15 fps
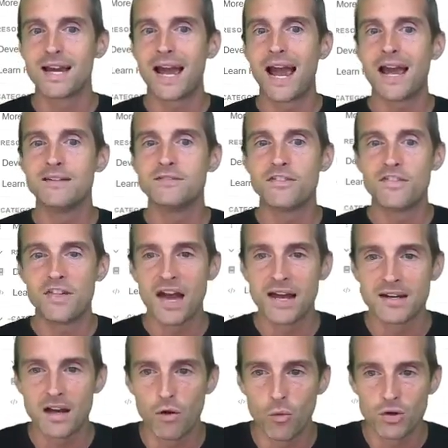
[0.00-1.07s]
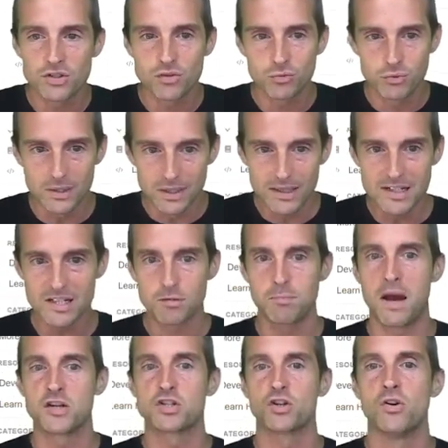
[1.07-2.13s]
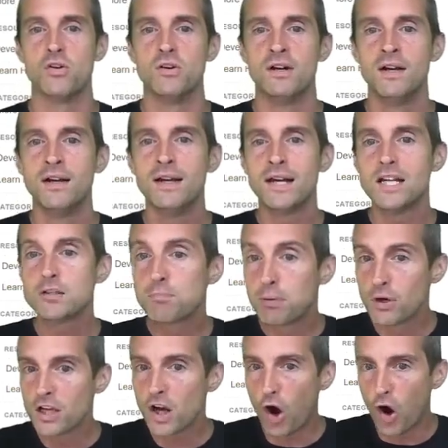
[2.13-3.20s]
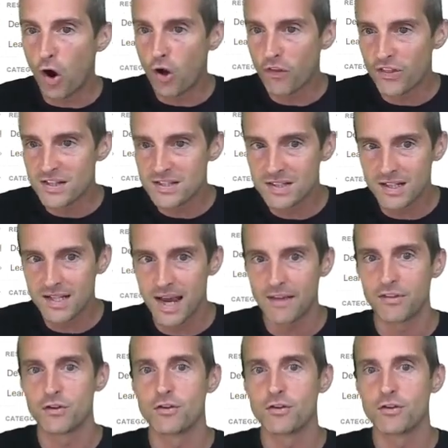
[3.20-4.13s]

and then what's really special is putting all this together.